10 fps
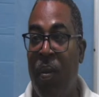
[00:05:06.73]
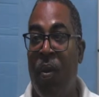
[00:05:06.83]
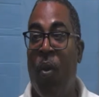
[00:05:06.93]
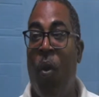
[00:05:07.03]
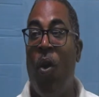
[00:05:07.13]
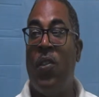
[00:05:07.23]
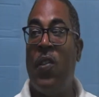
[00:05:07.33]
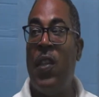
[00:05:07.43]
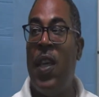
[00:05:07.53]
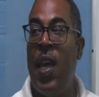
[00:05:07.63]
or
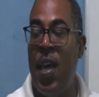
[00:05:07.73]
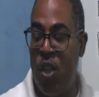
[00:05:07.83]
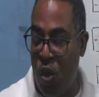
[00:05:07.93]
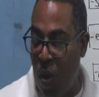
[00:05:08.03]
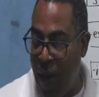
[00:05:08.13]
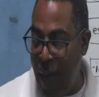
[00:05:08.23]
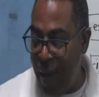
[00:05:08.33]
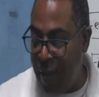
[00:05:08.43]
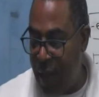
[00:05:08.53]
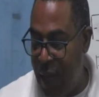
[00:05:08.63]
CH or
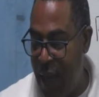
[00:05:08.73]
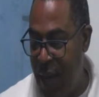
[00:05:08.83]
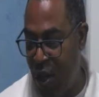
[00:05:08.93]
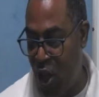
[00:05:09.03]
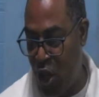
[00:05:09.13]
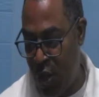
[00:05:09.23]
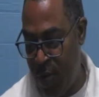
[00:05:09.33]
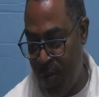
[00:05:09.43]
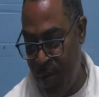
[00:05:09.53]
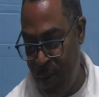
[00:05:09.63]
SH
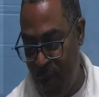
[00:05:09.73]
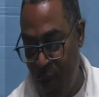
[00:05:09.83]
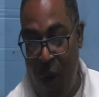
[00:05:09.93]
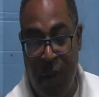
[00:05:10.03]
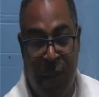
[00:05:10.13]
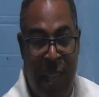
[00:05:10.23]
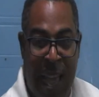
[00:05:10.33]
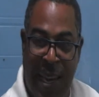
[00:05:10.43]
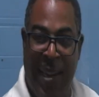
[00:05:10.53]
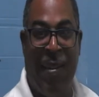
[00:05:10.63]
or Z,
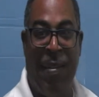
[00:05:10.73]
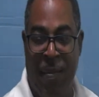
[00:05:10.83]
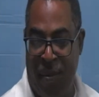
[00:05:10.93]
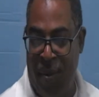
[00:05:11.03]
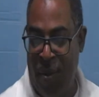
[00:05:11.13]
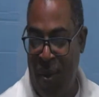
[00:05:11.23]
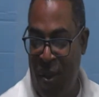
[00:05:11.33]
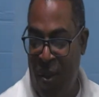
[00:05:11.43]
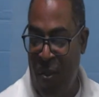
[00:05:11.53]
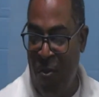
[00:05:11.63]

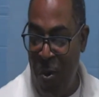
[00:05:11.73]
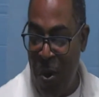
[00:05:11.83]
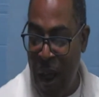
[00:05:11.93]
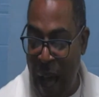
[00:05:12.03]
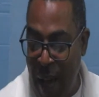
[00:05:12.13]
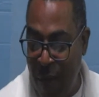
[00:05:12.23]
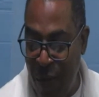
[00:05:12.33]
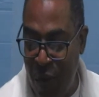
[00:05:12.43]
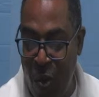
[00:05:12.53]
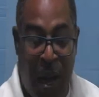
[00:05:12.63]
we will have to